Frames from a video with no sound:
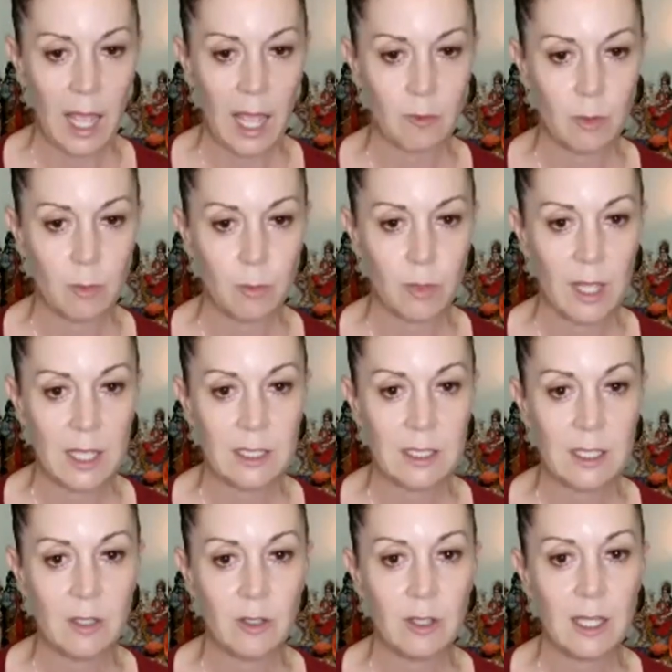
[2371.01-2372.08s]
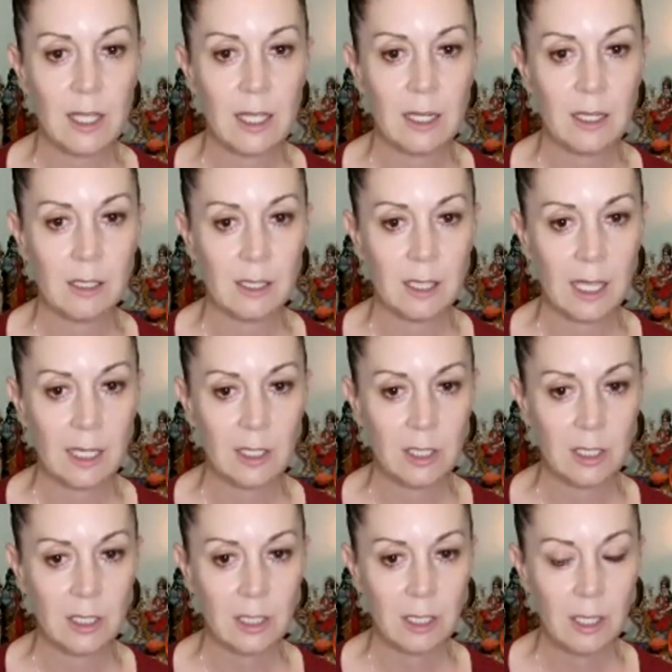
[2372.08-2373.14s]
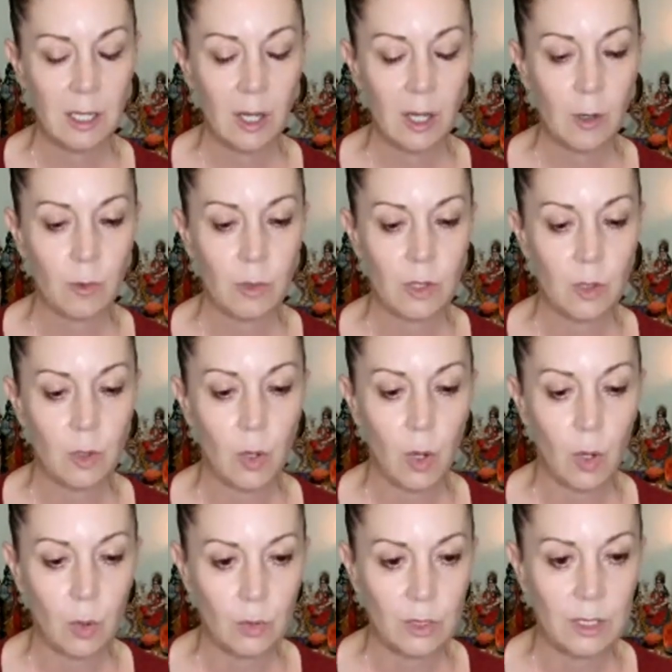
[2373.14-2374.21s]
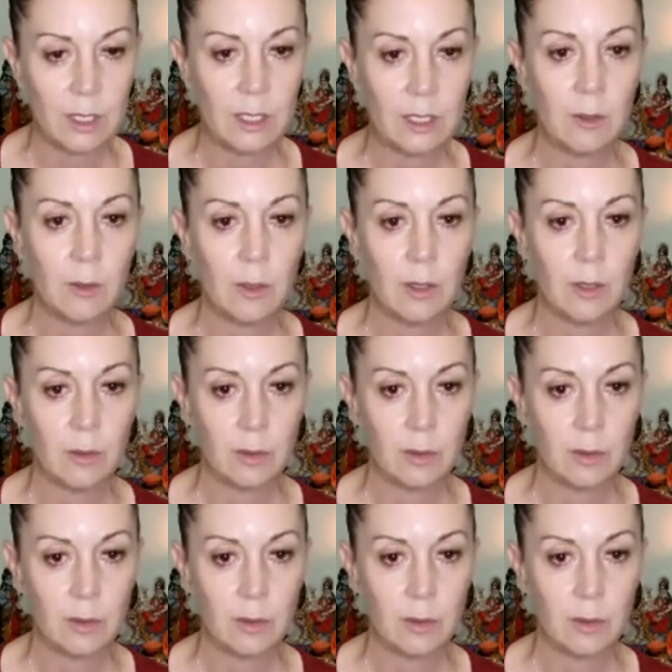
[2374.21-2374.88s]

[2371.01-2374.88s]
and replace it on the inhalation with golden,